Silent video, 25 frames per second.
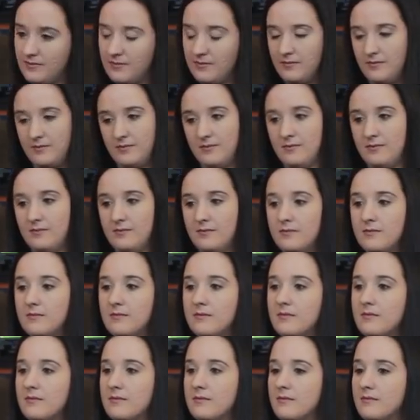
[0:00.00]

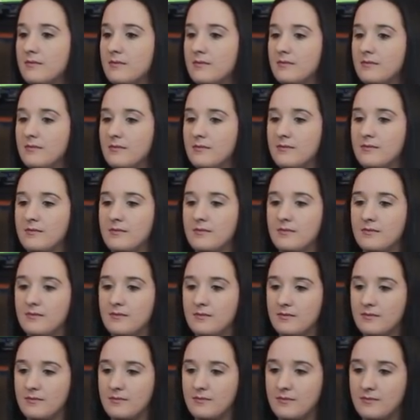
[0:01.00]

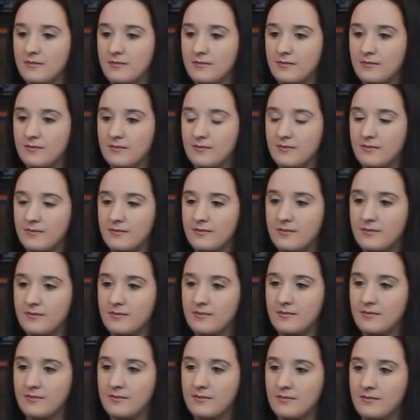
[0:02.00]

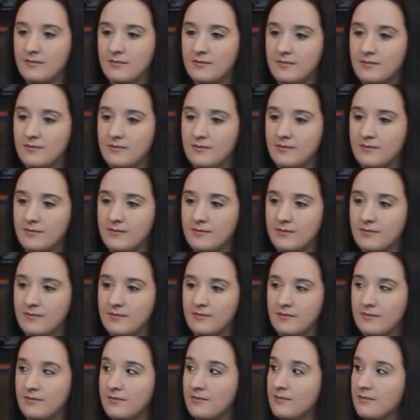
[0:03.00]

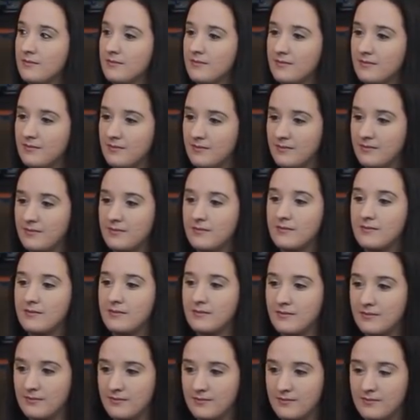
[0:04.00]

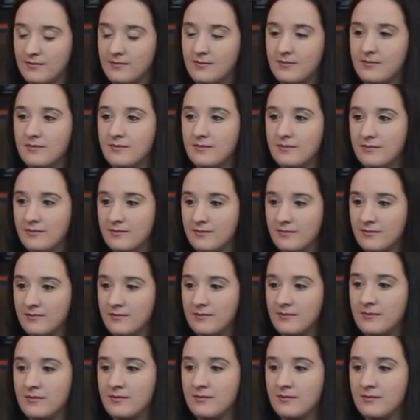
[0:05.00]
(not speaking)